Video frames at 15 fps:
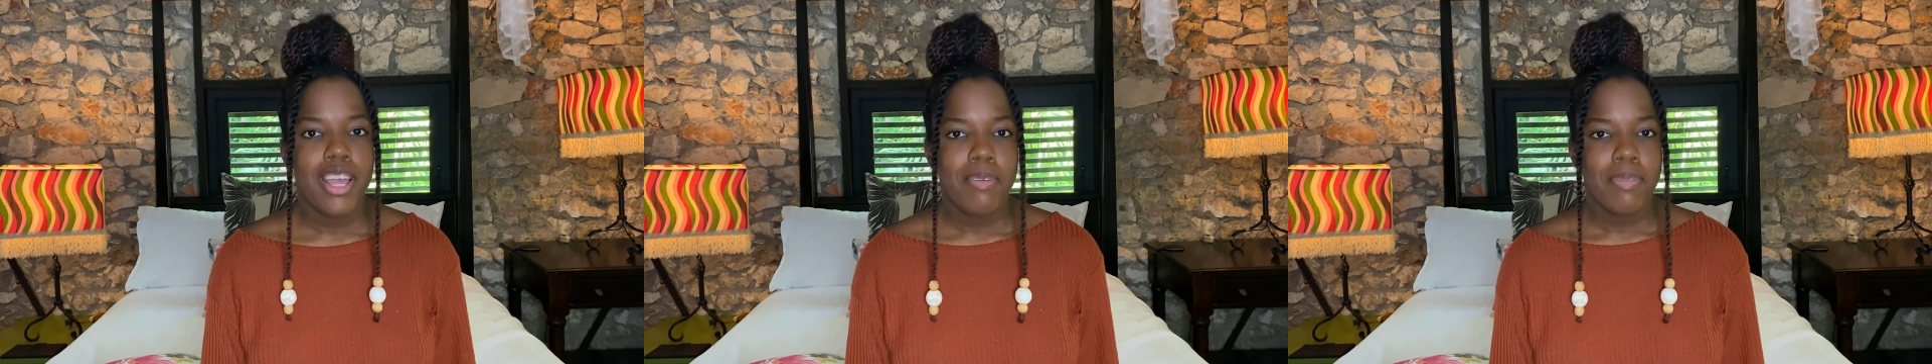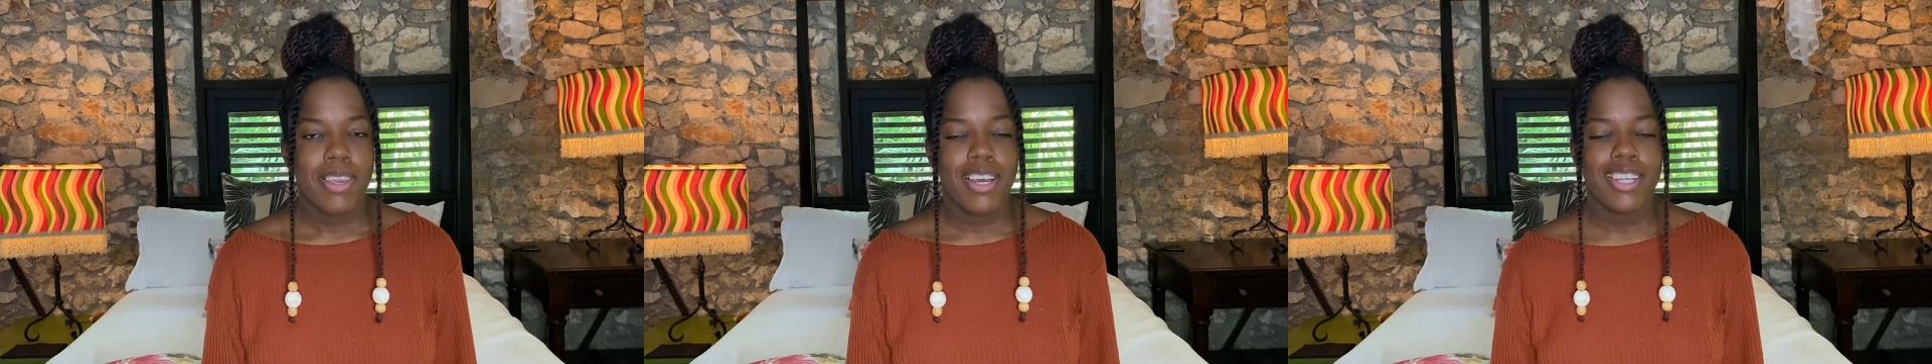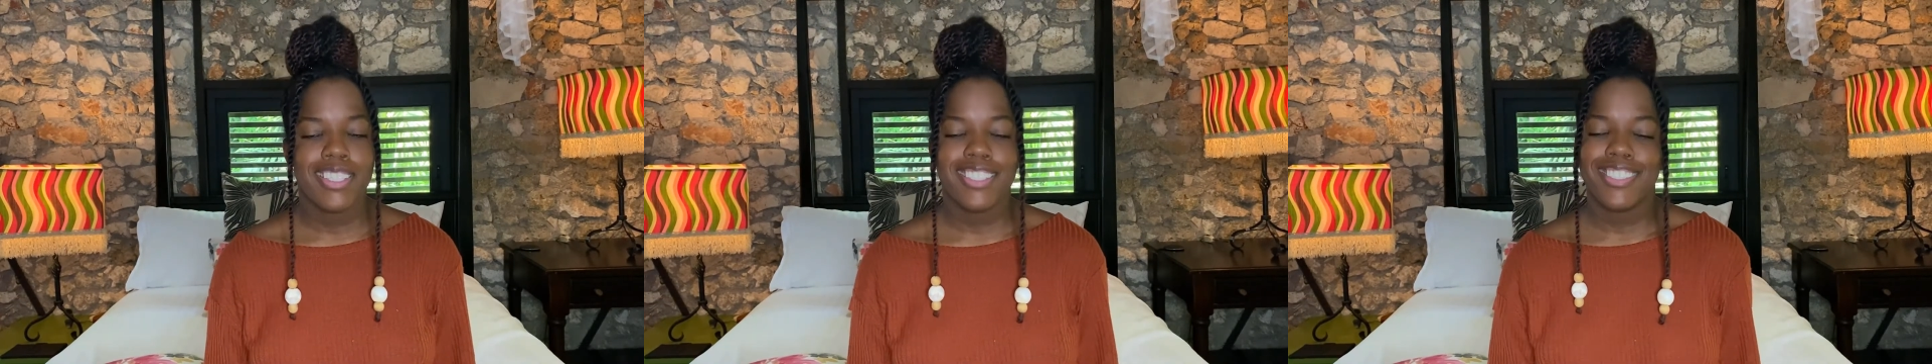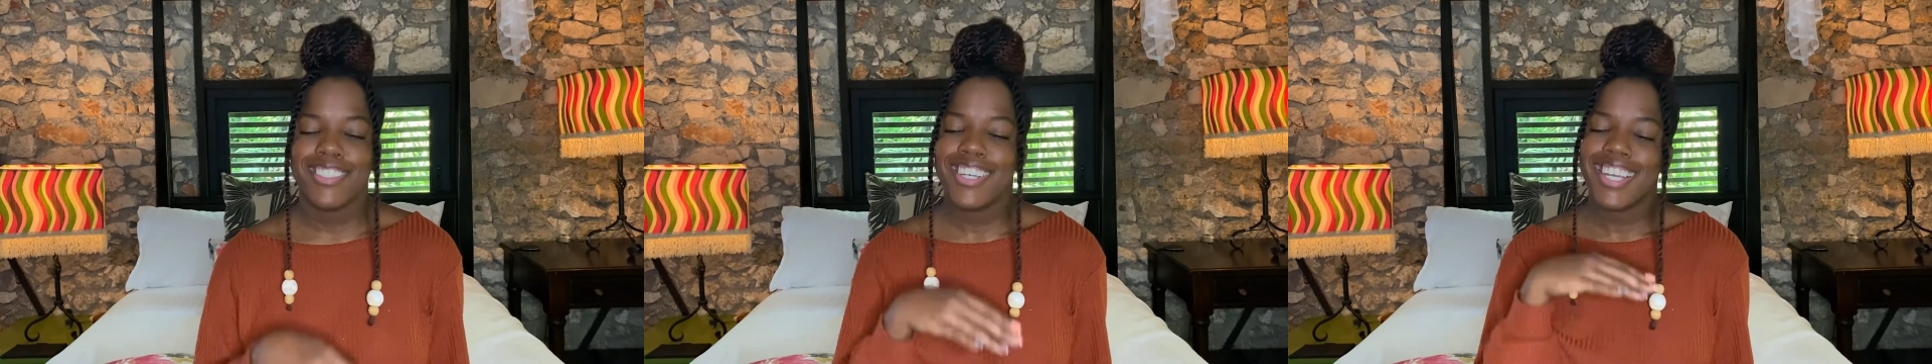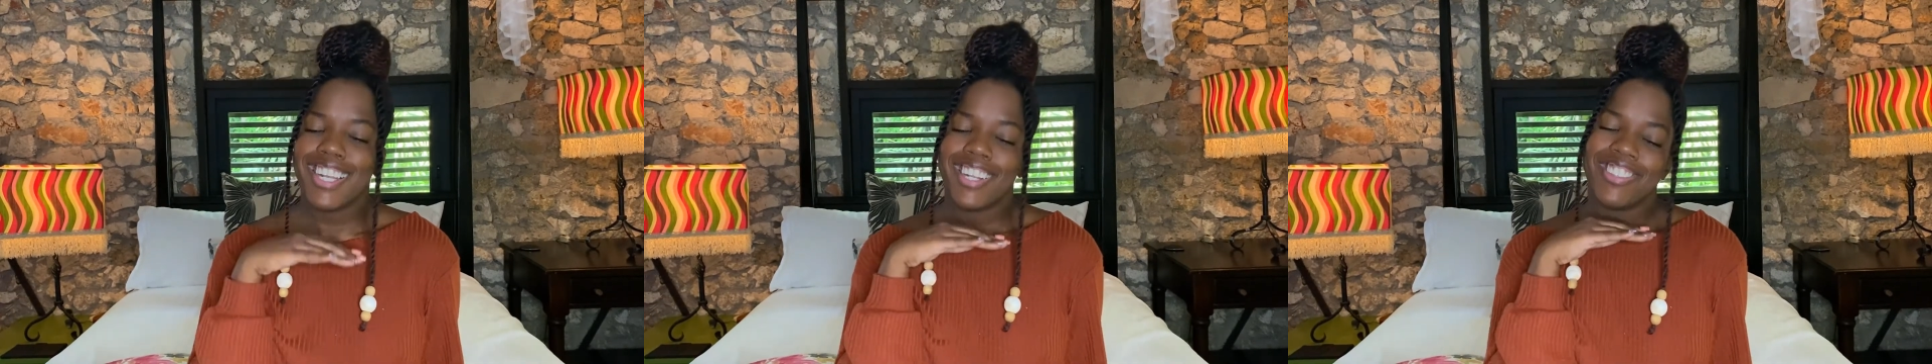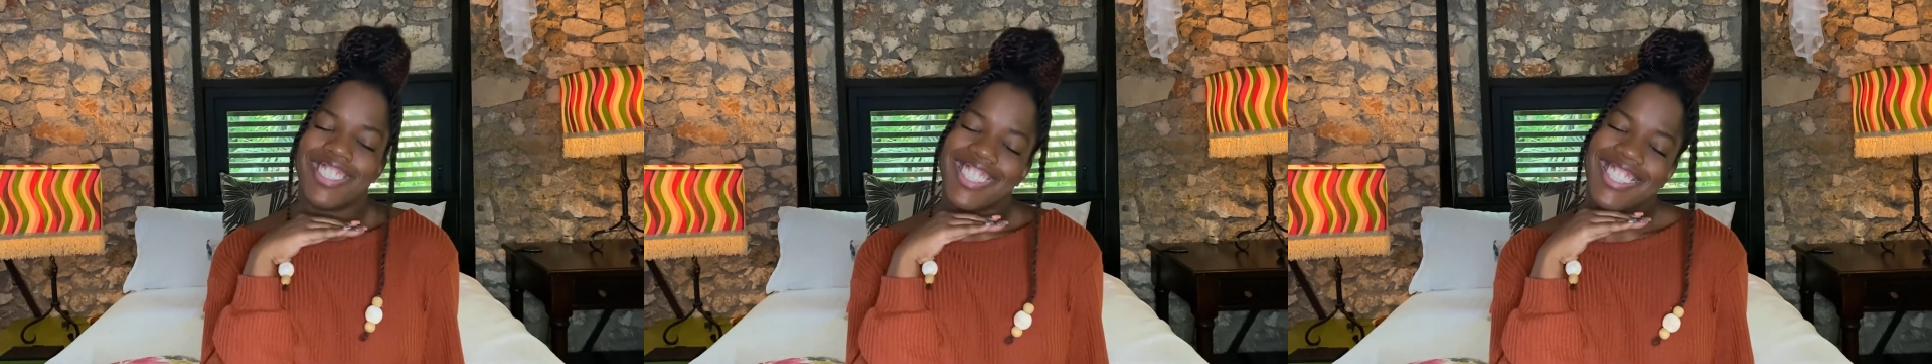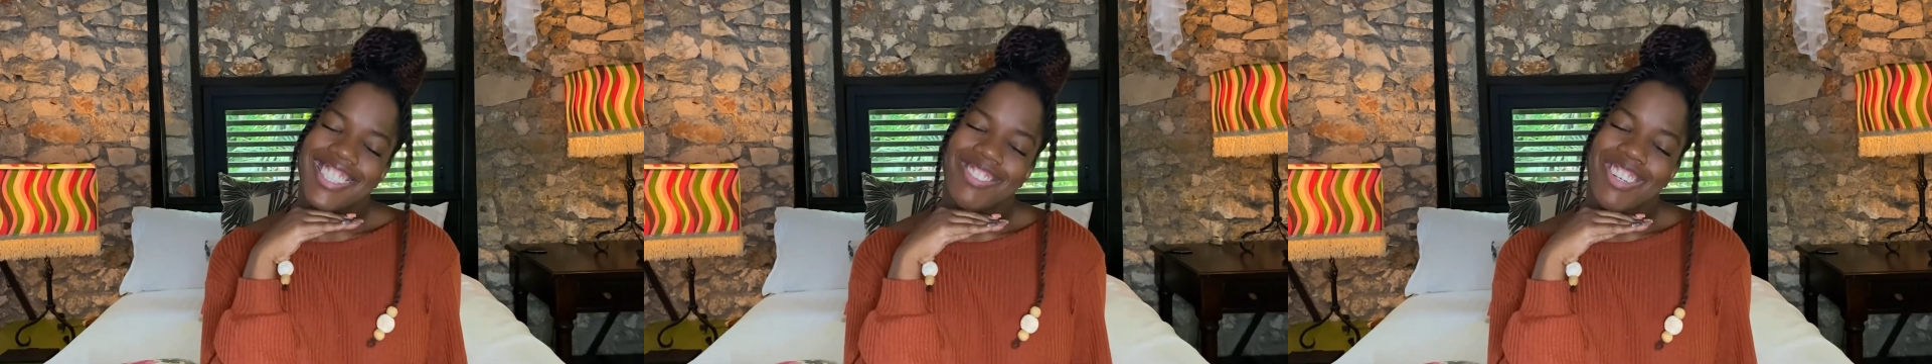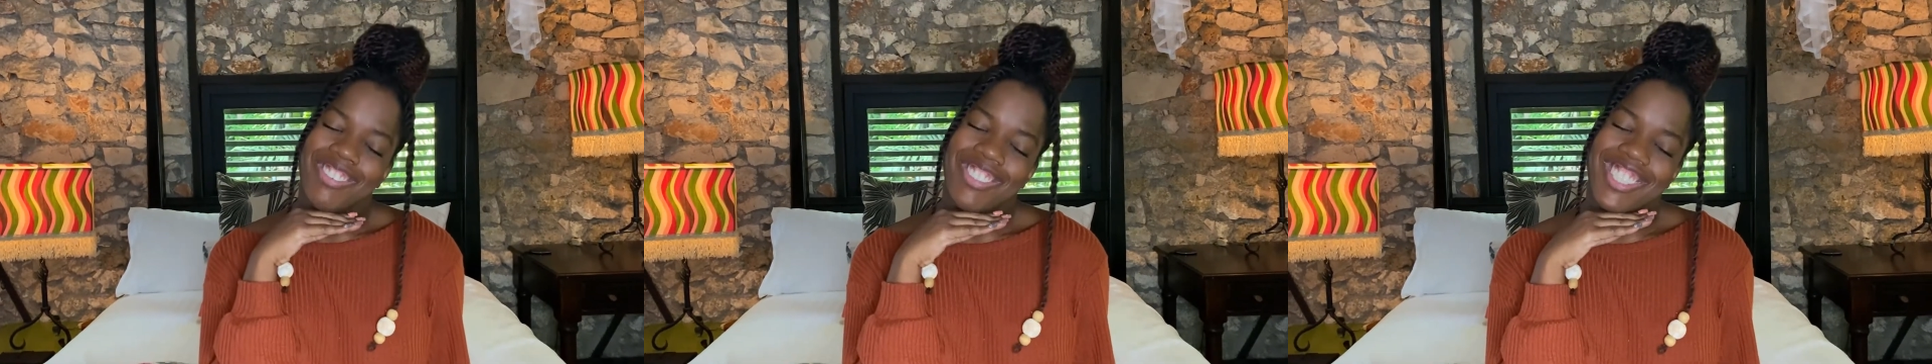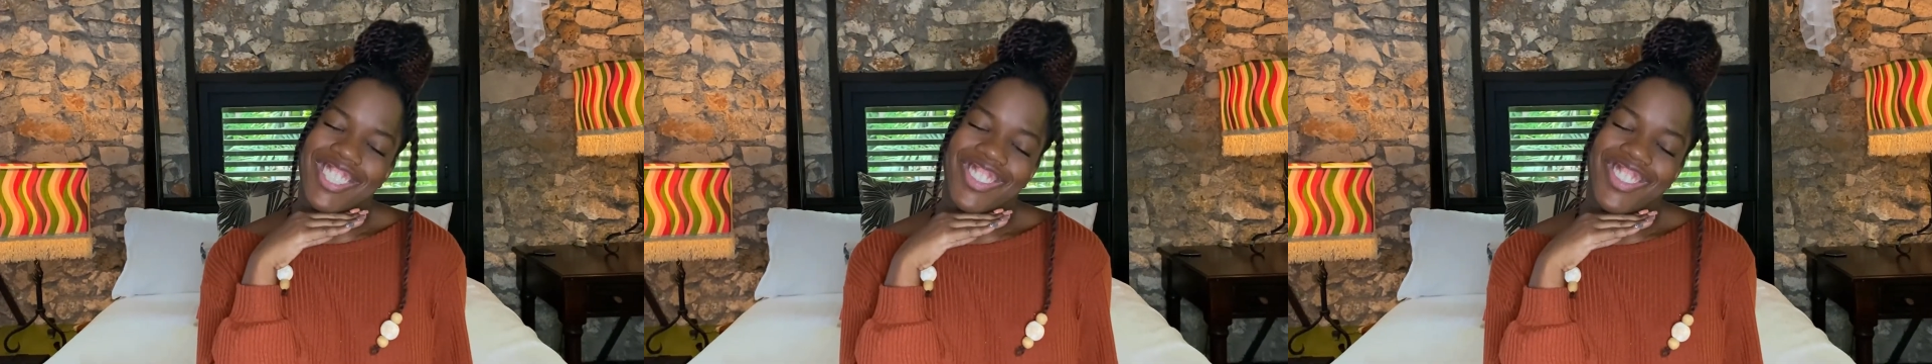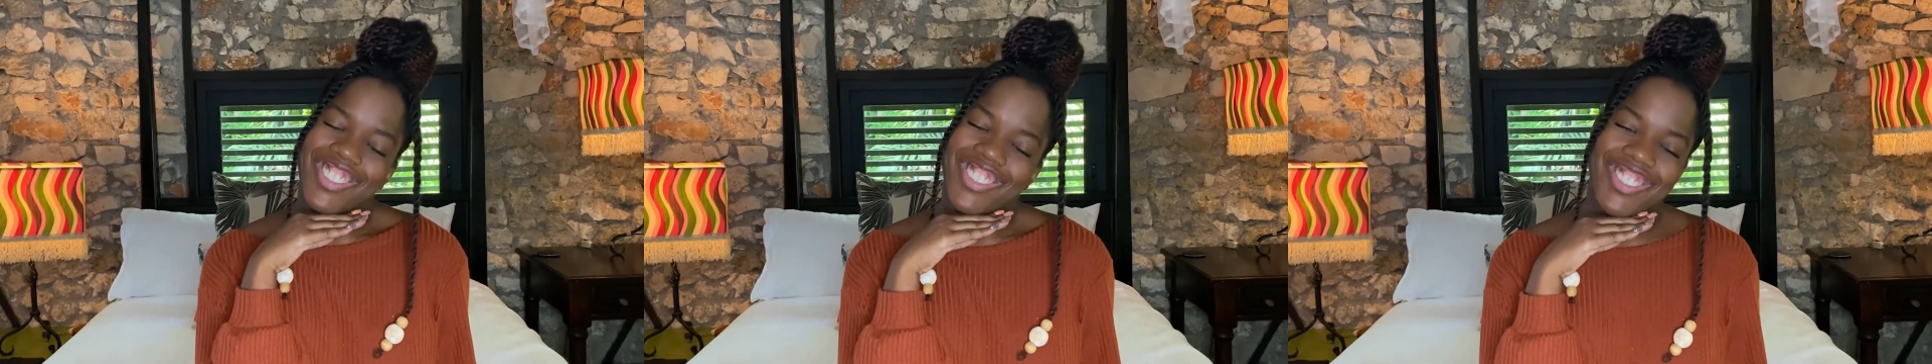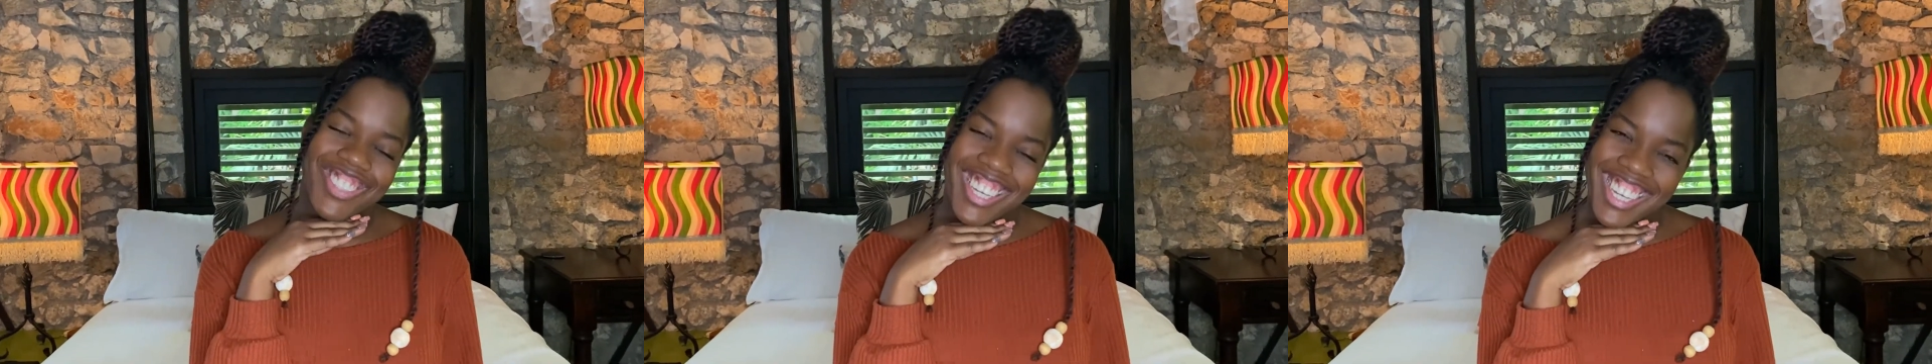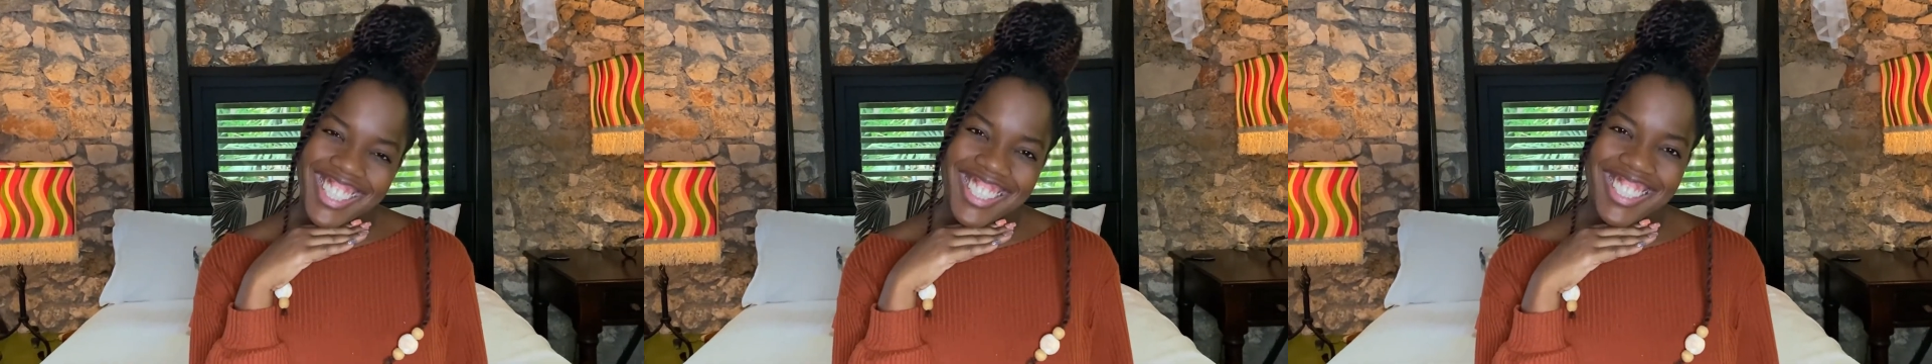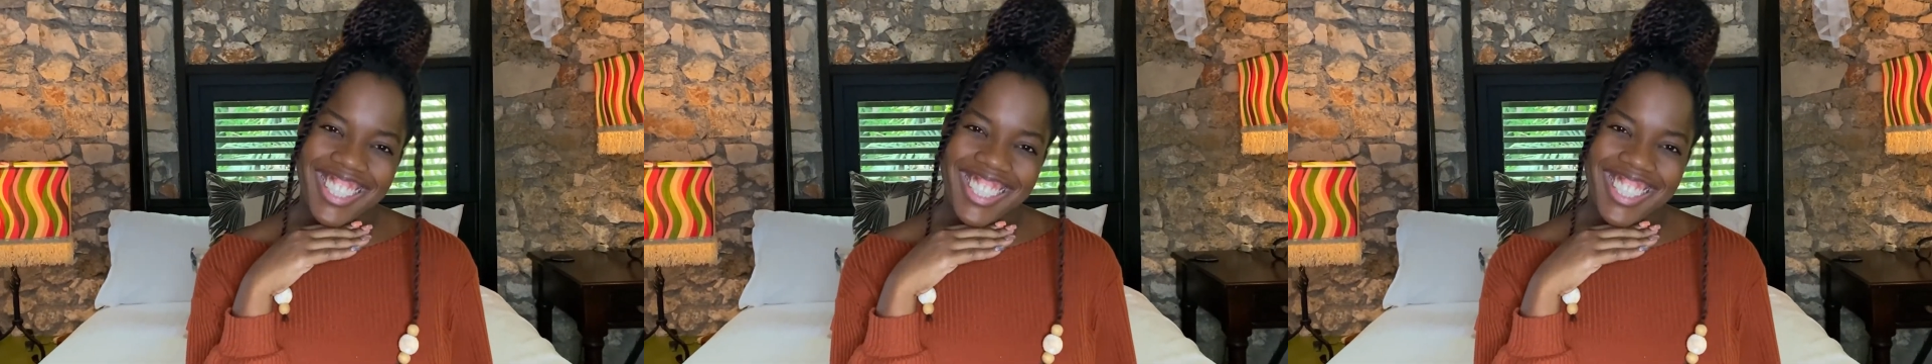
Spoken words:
because you know you love to see my beautiful face.